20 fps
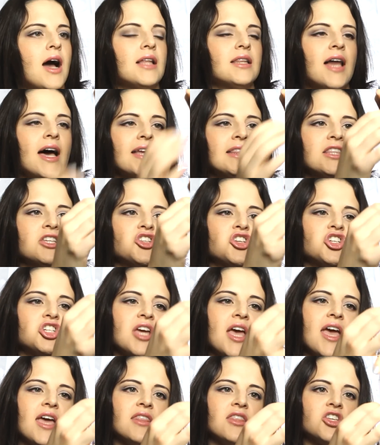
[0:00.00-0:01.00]
I like the
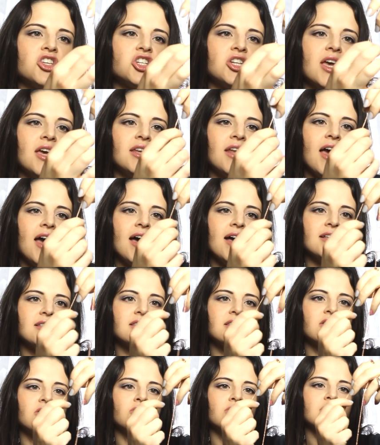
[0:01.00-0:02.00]
chain. The chain
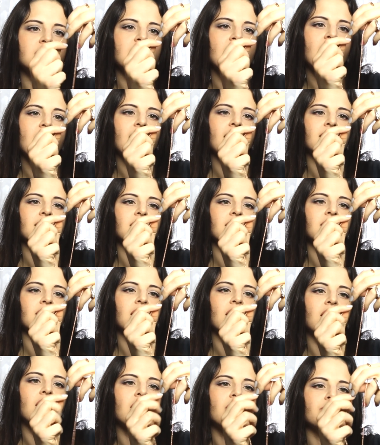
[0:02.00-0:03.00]
has little tiny
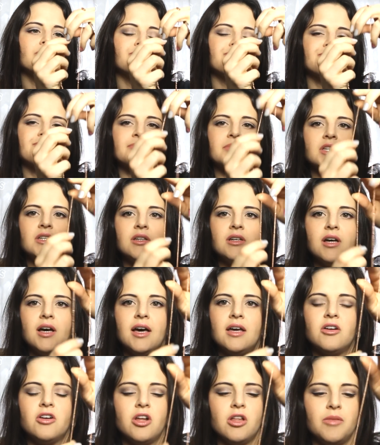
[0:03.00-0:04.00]

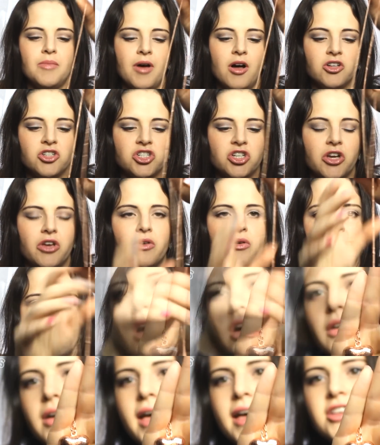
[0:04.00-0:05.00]
I don't know, I'll show you. Hold
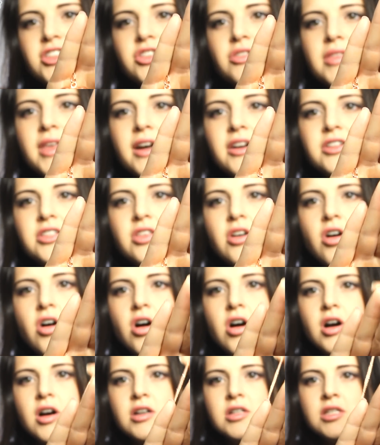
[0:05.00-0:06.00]
on. Okay, so there's the
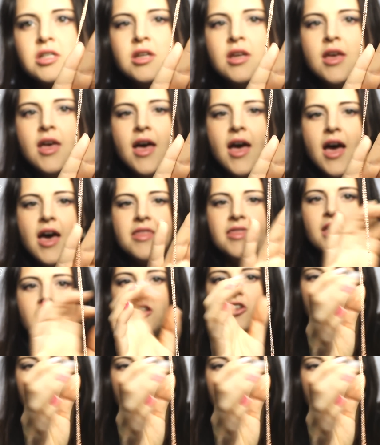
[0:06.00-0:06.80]
heart, and then